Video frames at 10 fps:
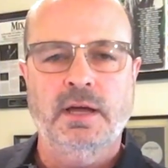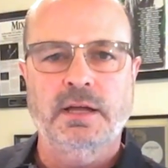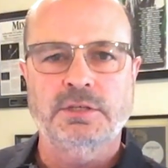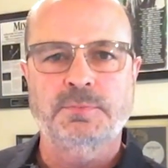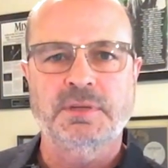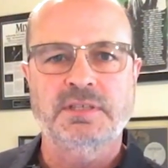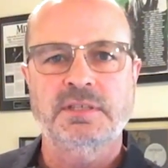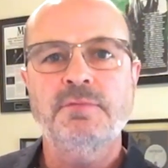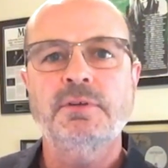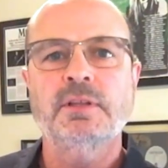
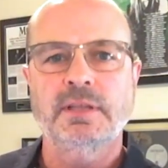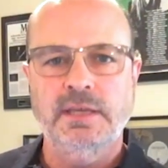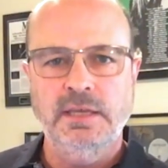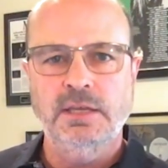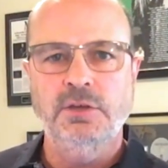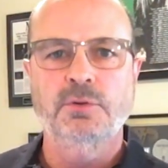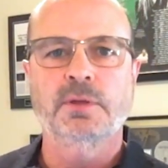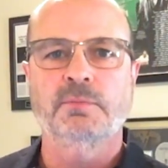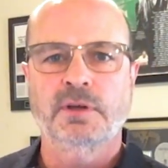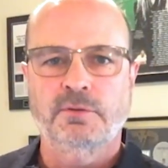specifically EQ
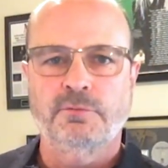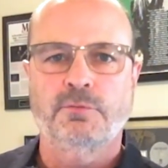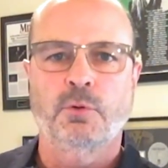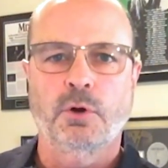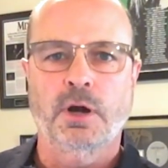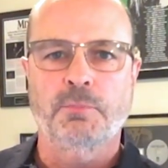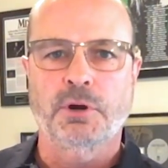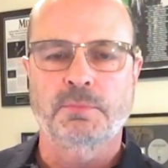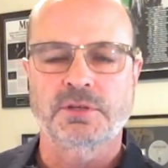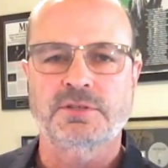them for a
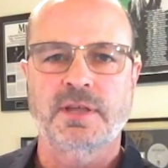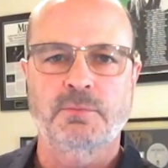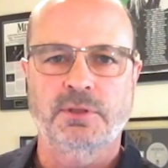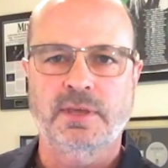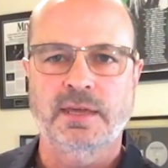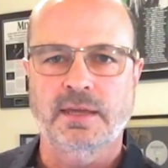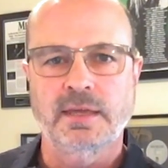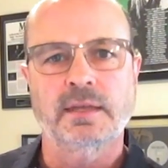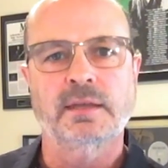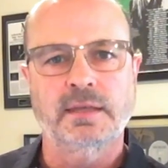purpose. Same with kick
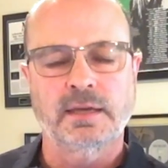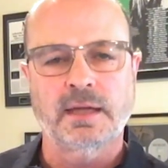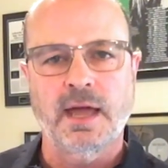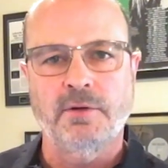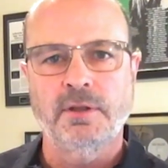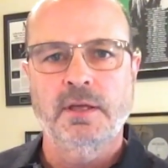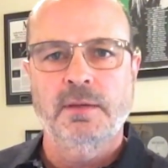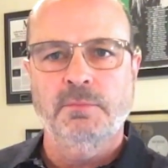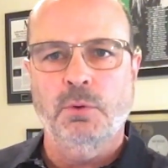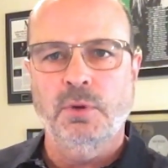in, kick out.
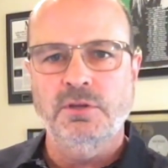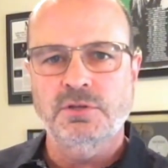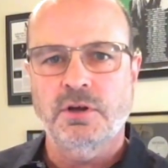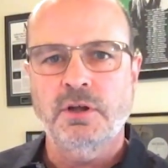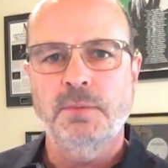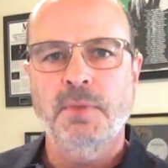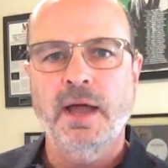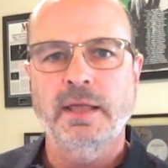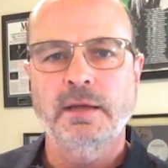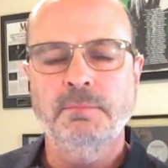But when you start
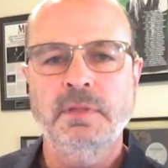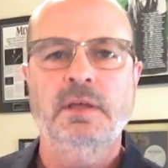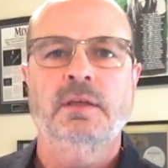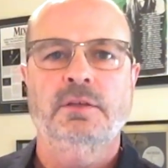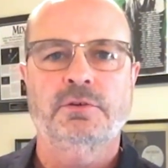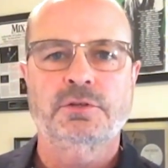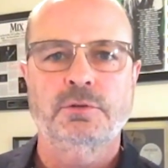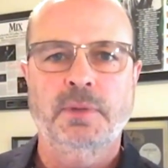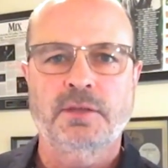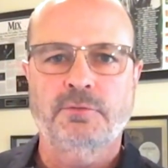combining them, your two
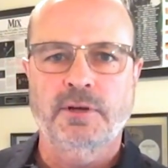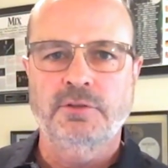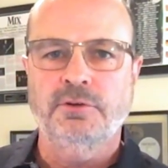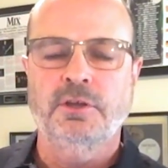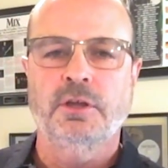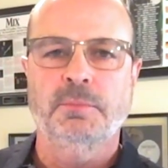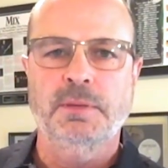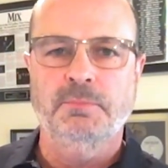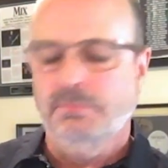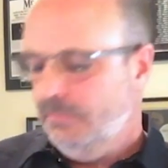best friends are going to be
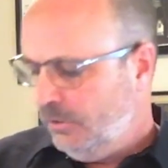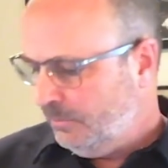your